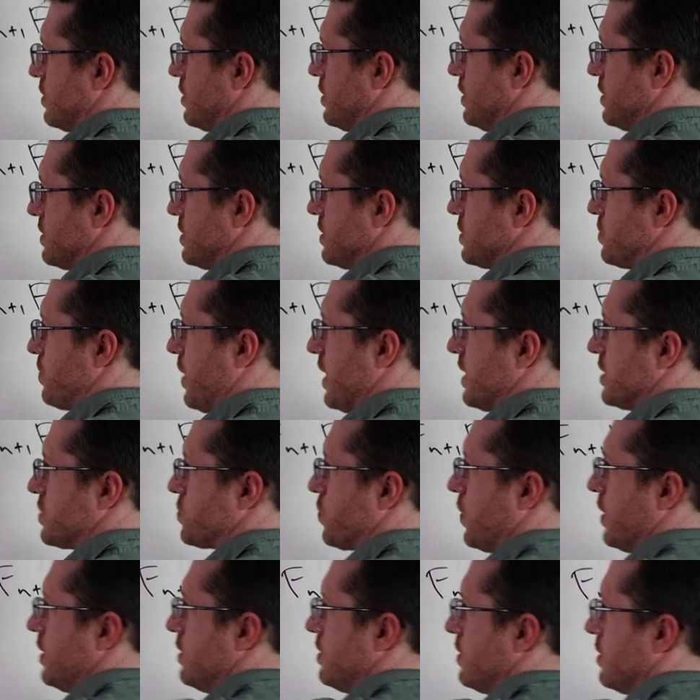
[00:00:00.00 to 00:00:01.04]
this is minus
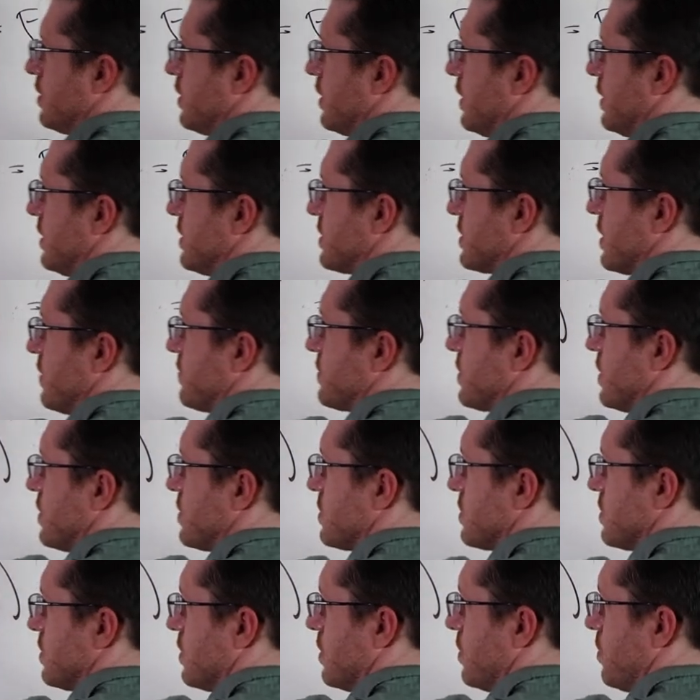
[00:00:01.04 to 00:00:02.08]
1, and this gives
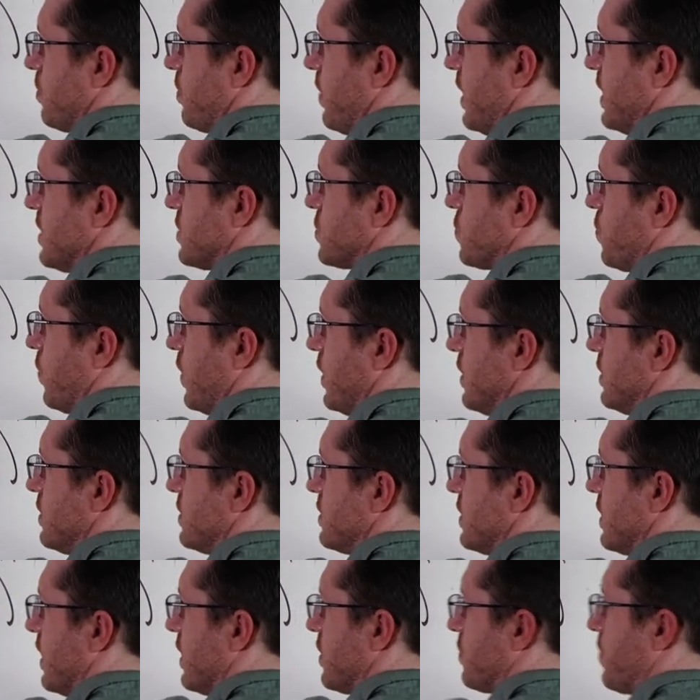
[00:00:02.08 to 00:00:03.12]
us minus 1 to
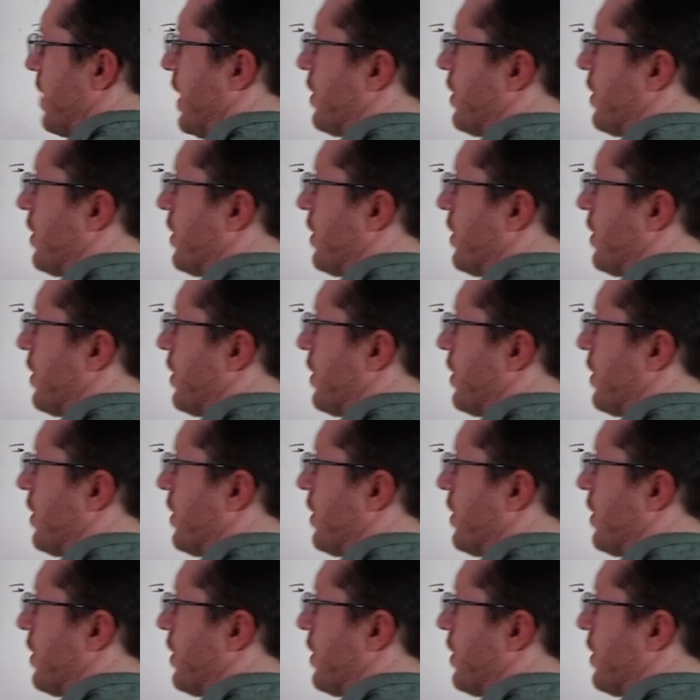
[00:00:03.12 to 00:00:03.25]
the nth